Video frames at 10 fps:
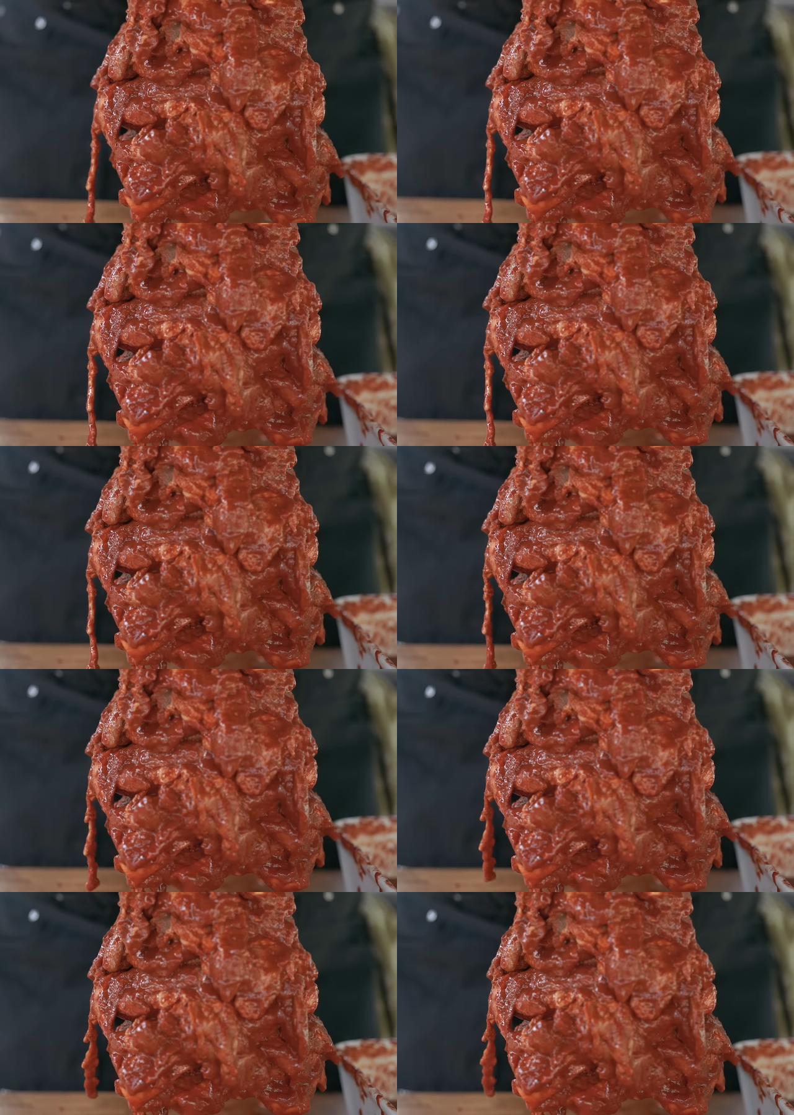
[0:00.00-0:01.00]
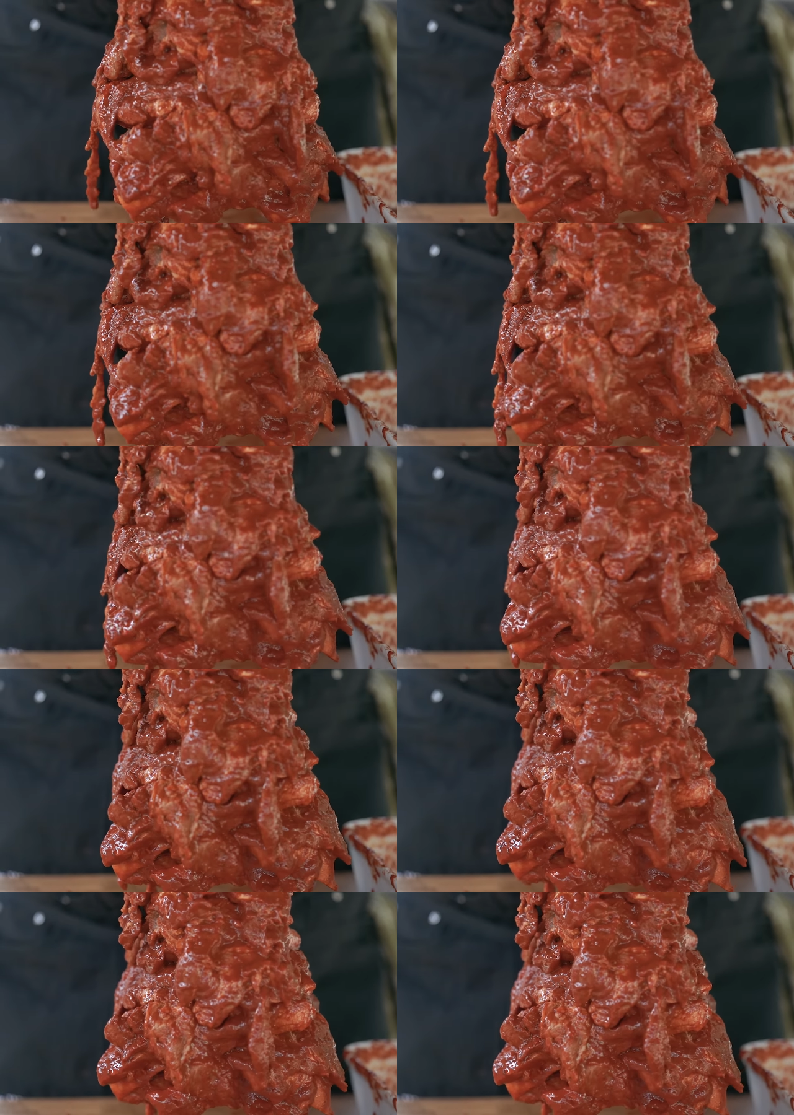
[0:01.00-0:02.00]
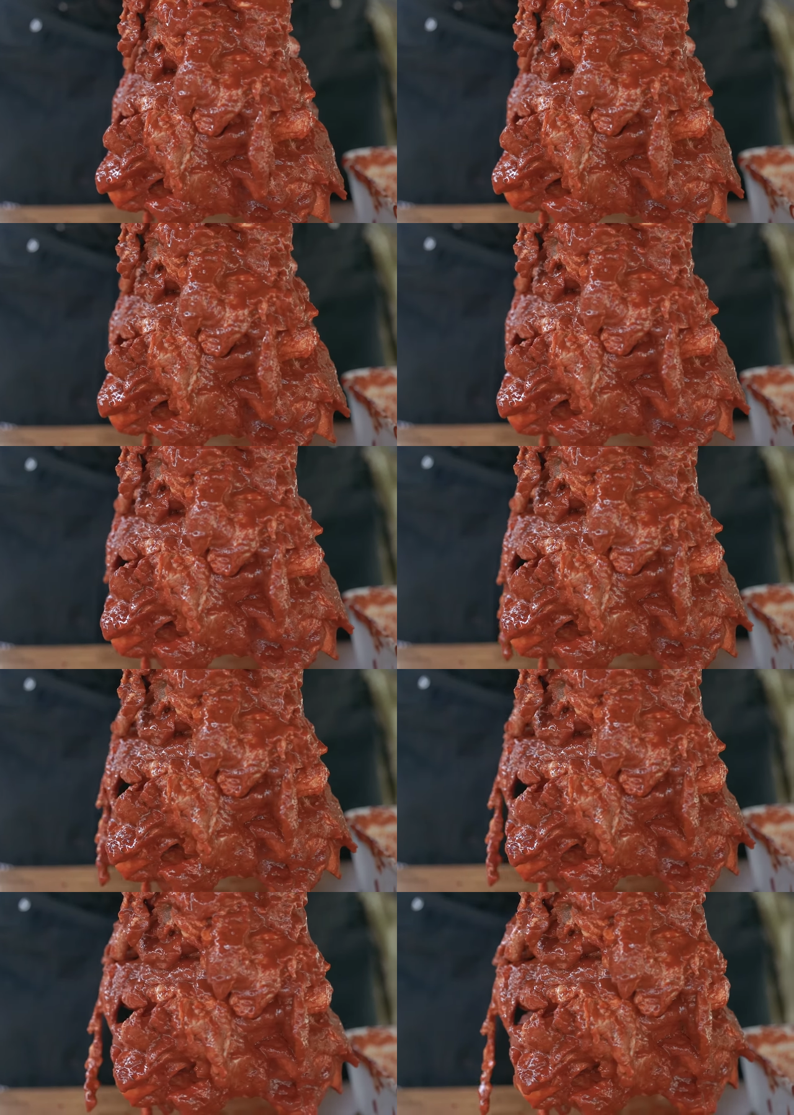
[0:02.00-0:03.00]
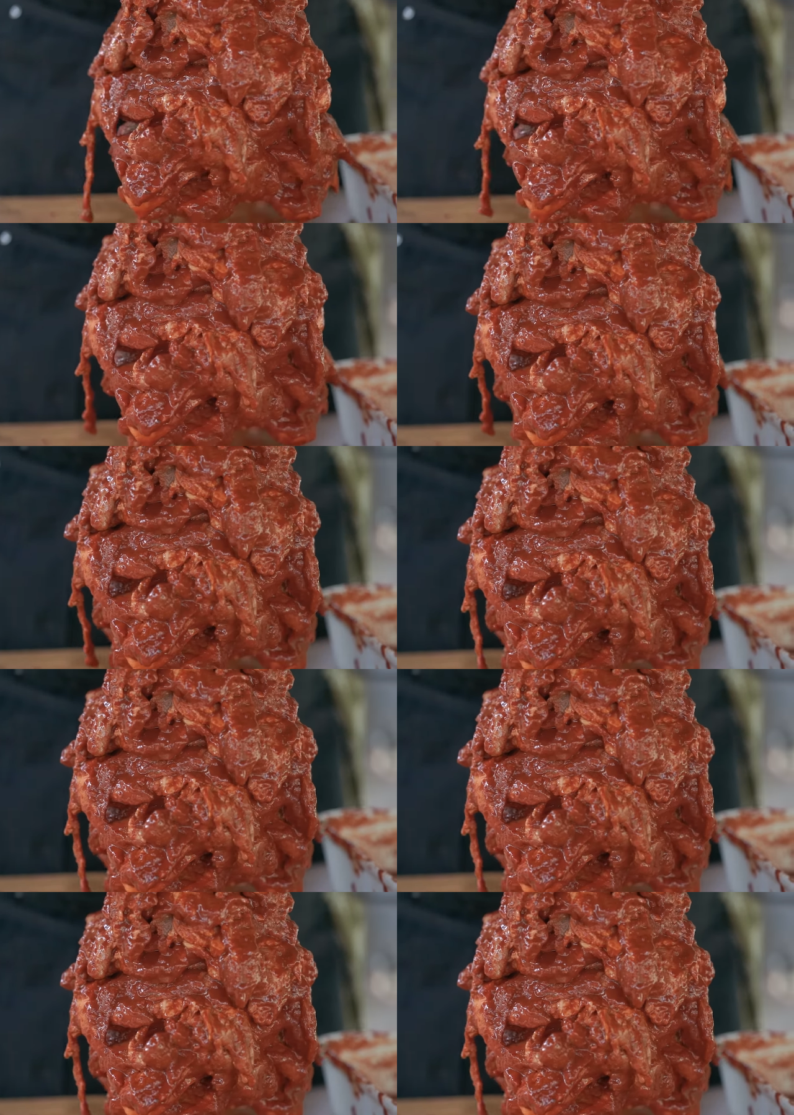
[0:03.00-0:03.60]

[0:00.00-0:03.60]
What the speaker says: Nobody's mouth can be seen.